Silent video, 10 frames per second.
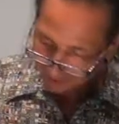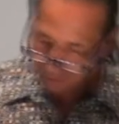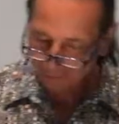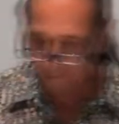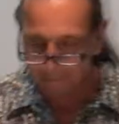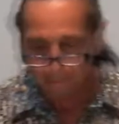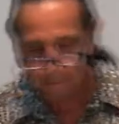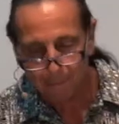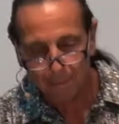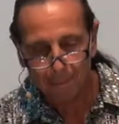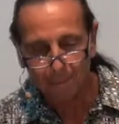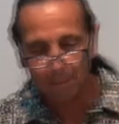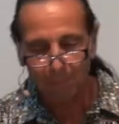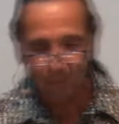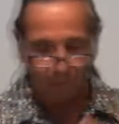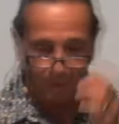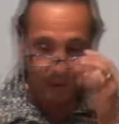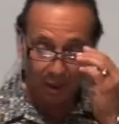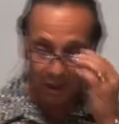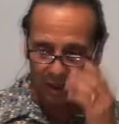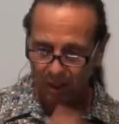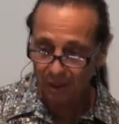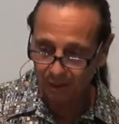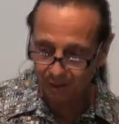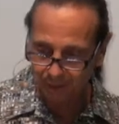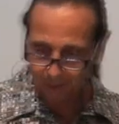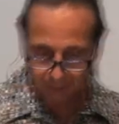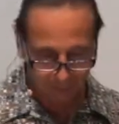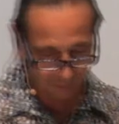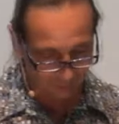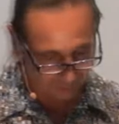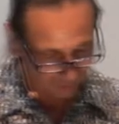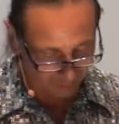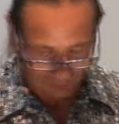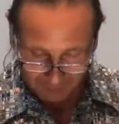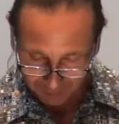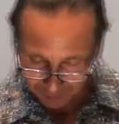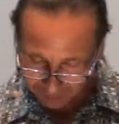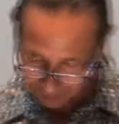Nothing is said.